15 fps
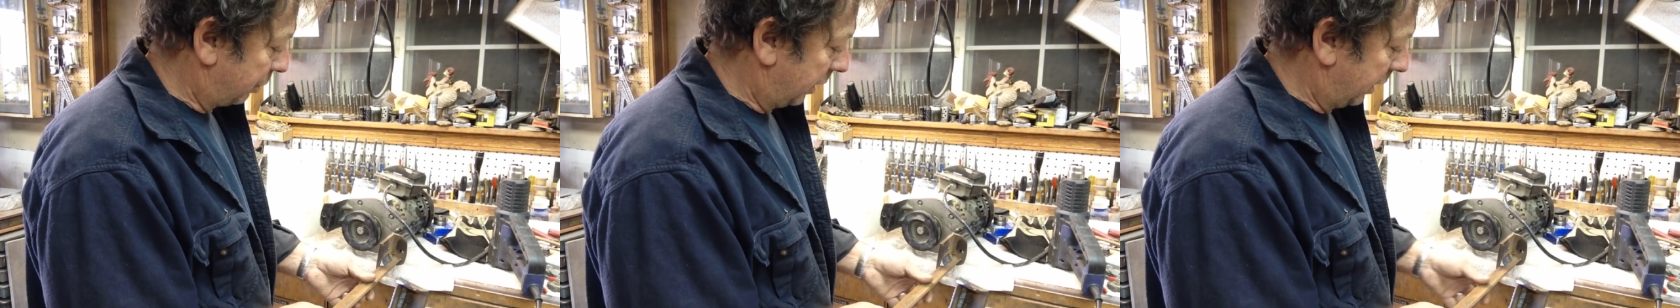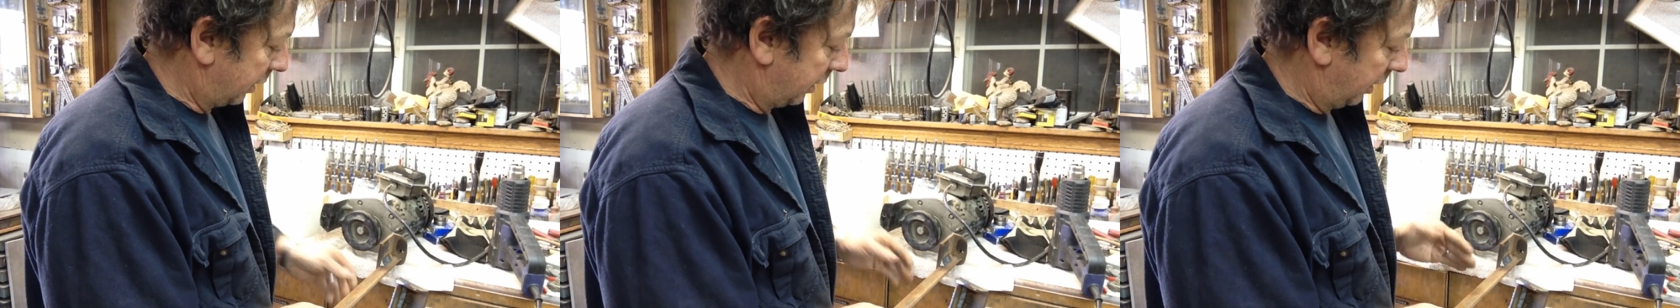
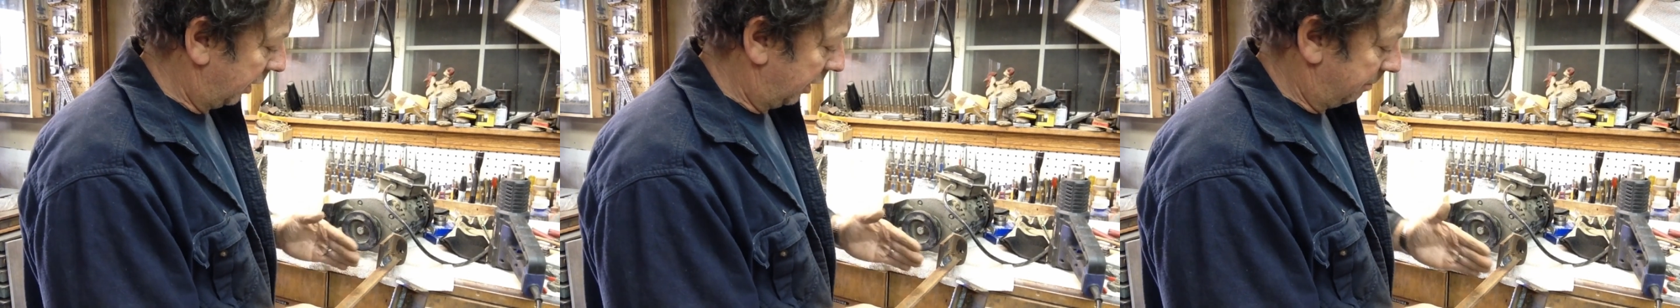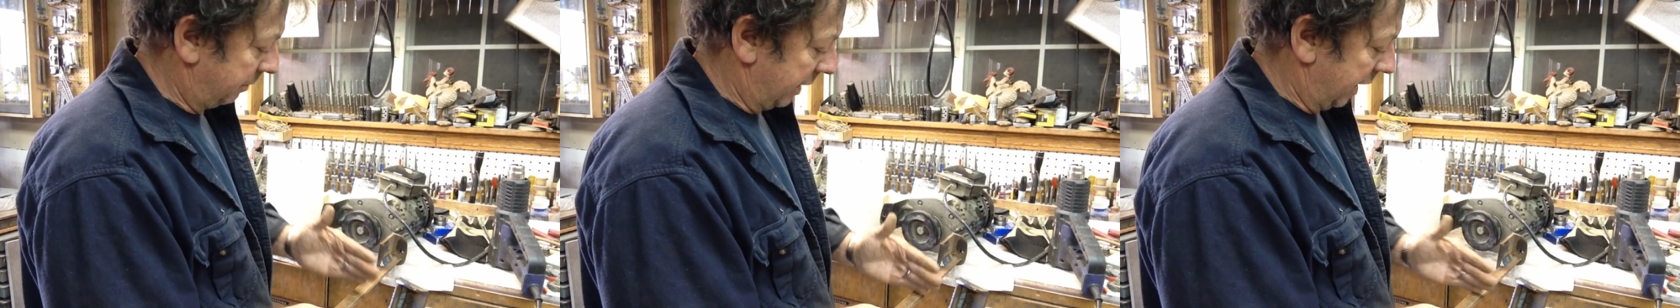right
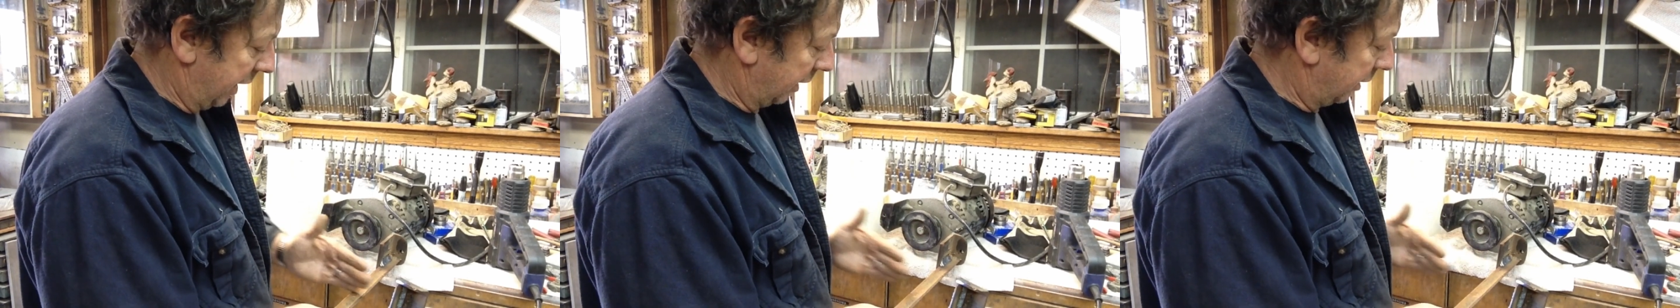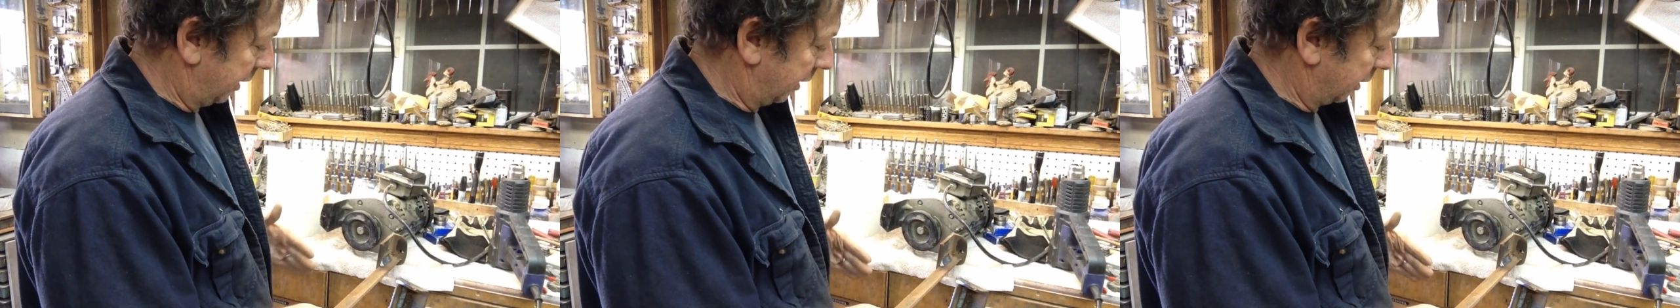there,
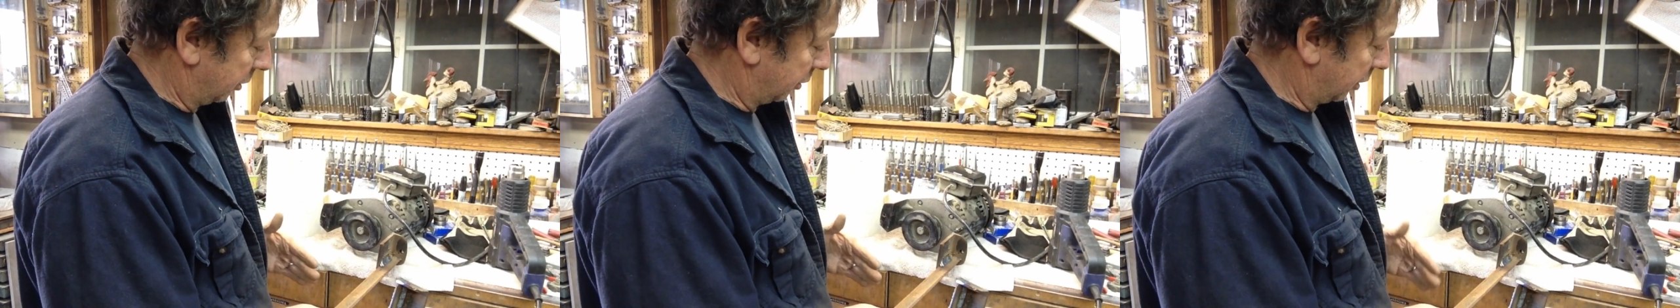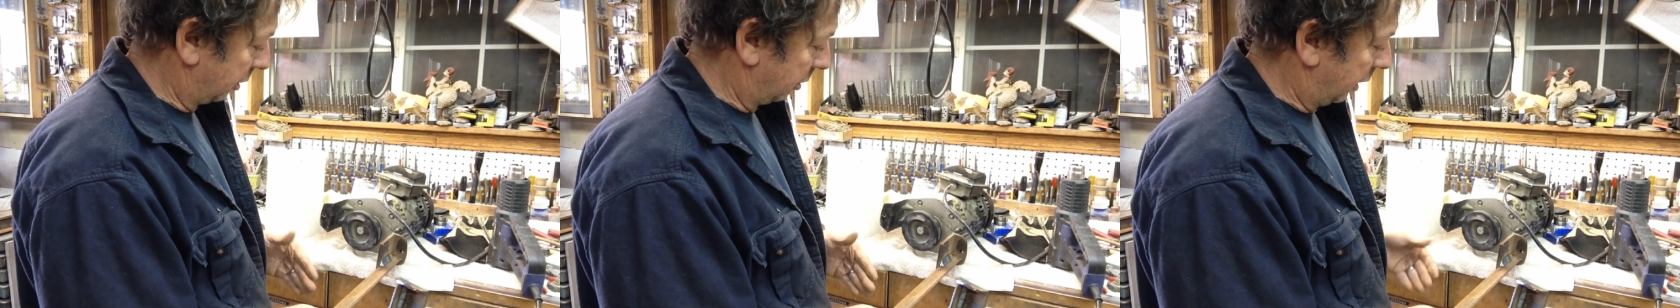angle iron
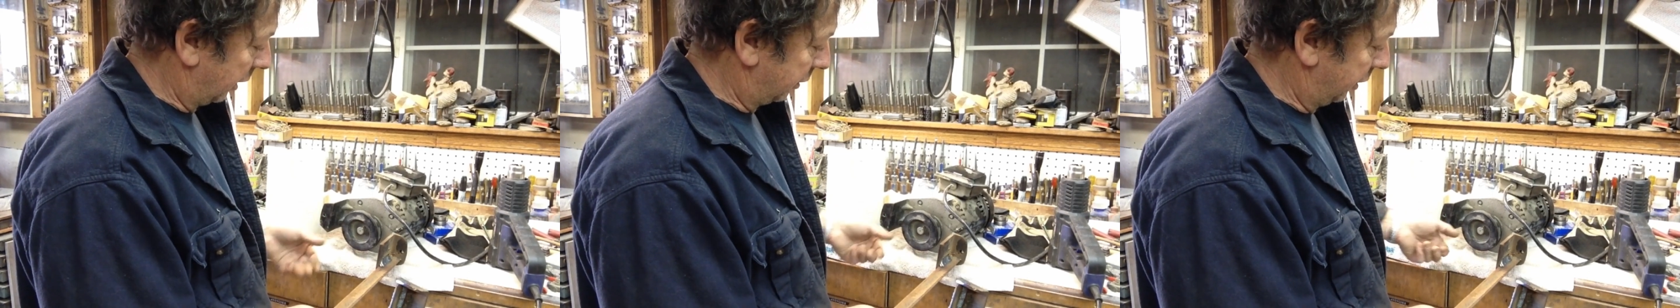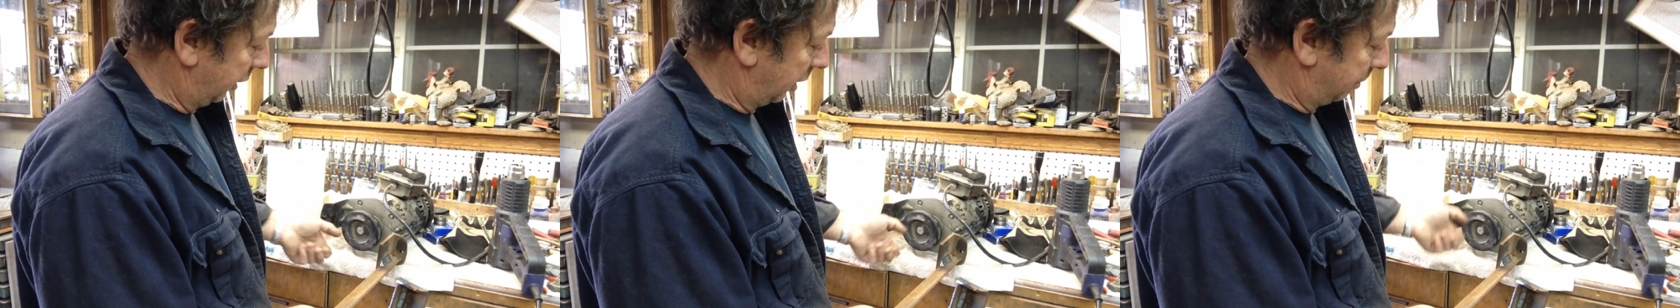goes
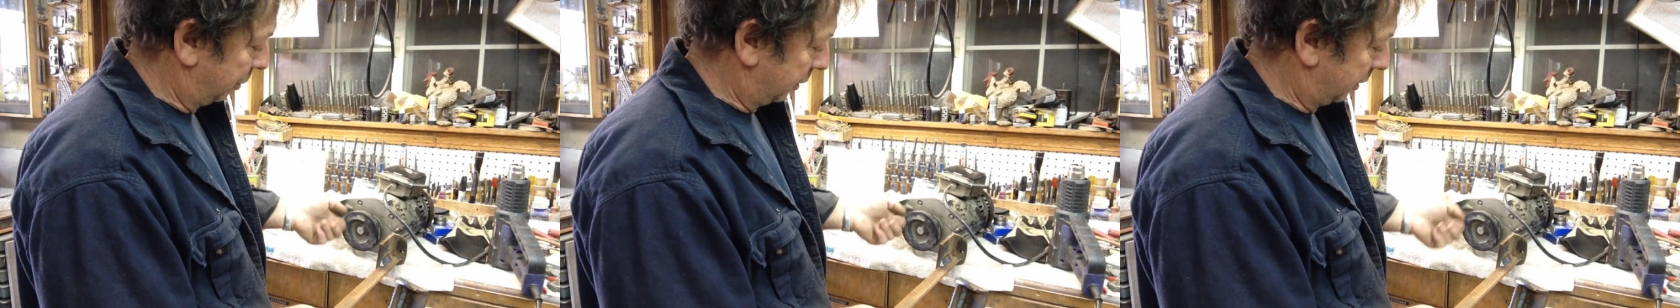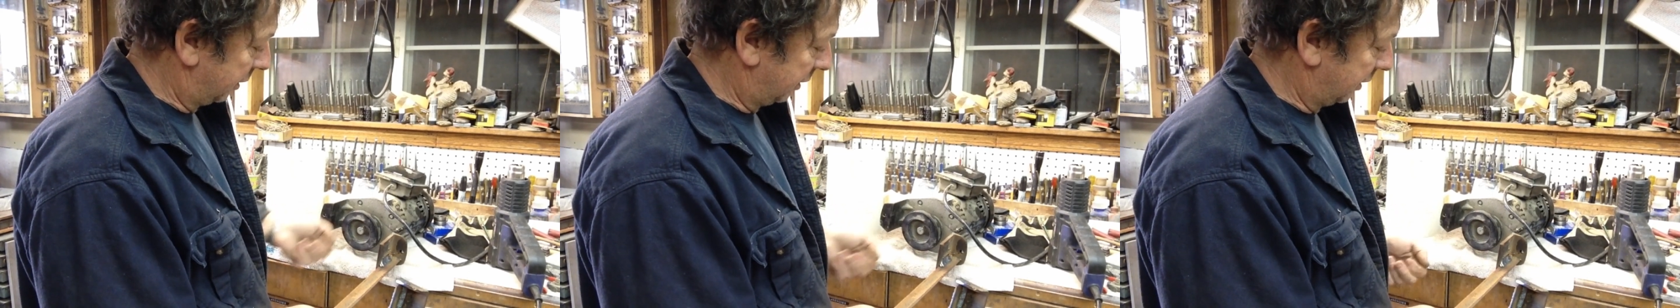across here,
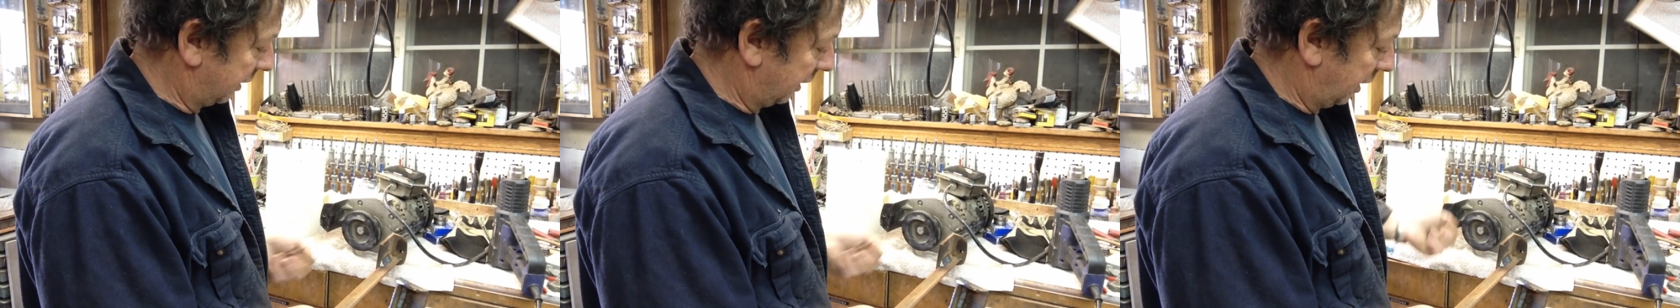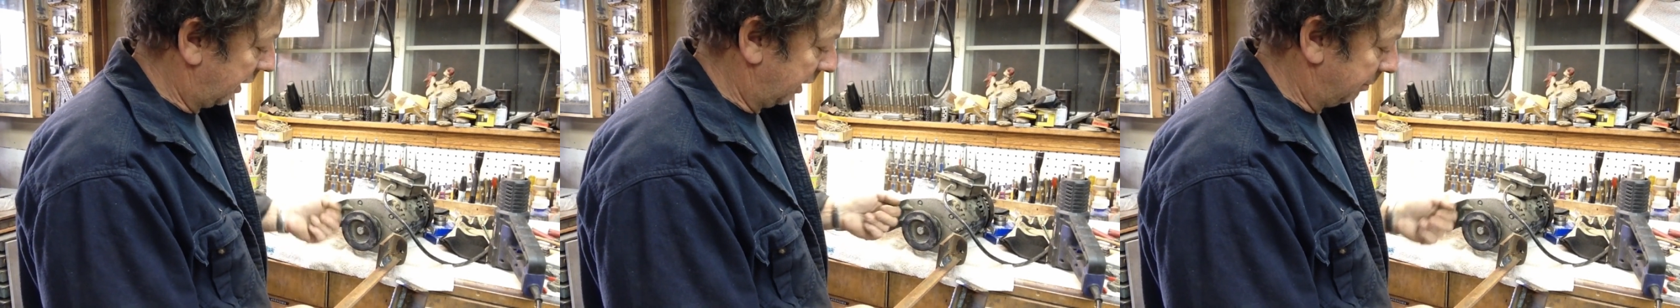puts us in
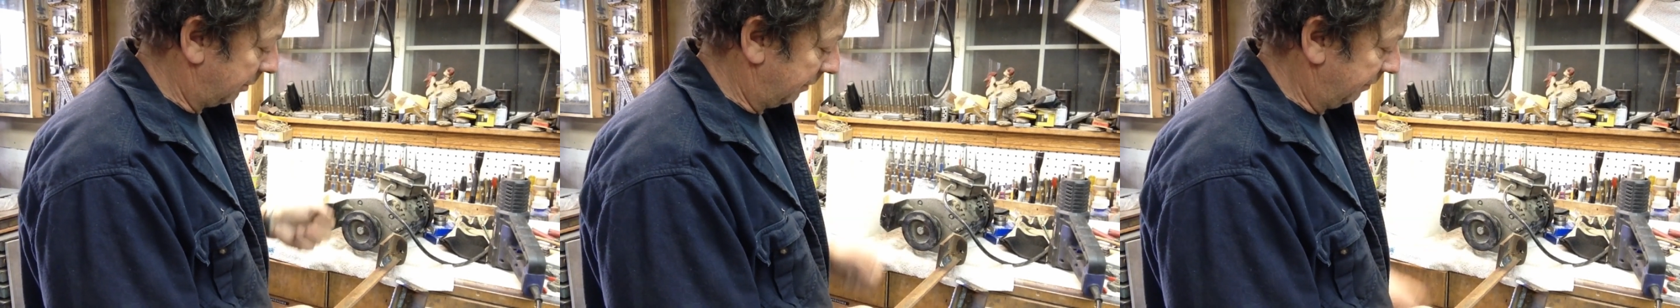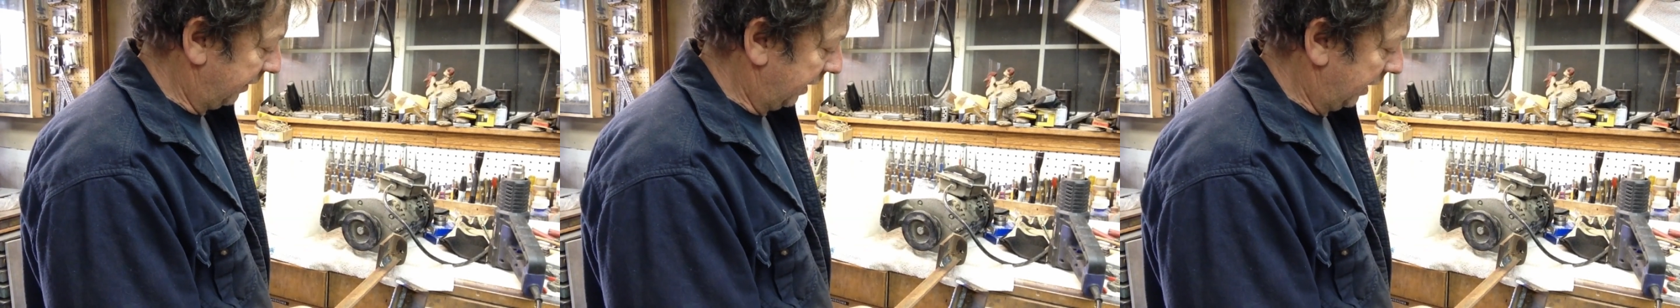alignment,